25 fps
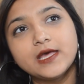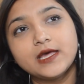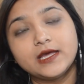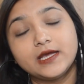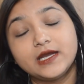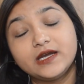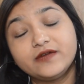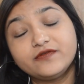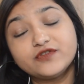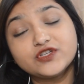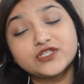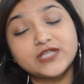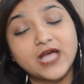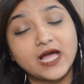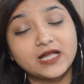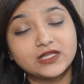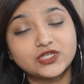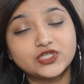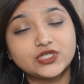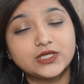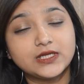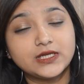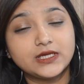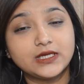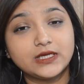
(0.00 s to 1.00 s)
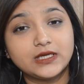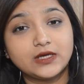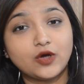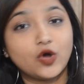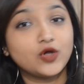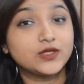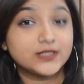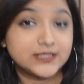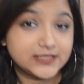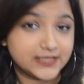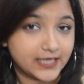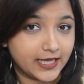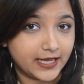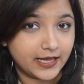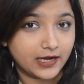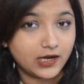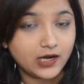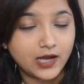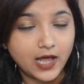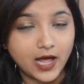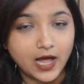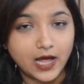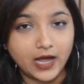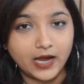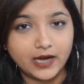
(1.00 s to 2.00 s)
It was actually on sale
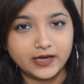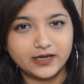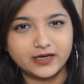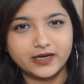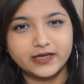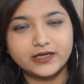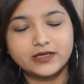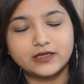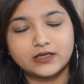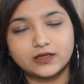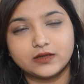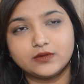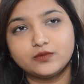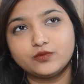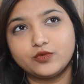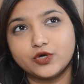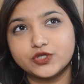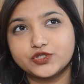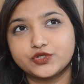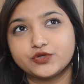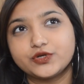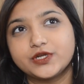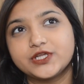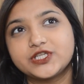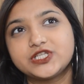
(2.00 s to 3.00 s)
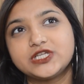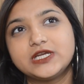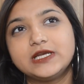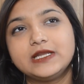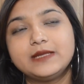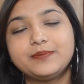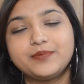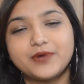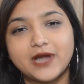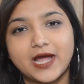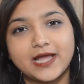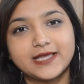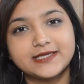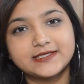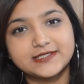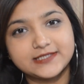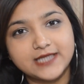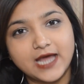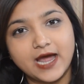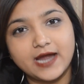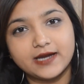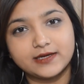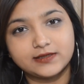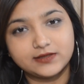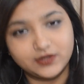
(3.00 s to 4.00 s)
and it was originally priced
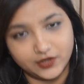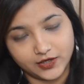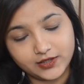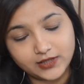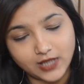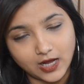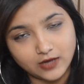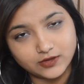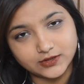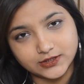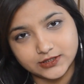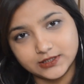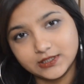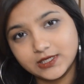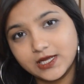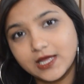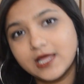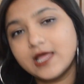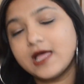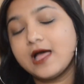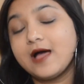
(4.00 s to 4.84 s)
at 3000,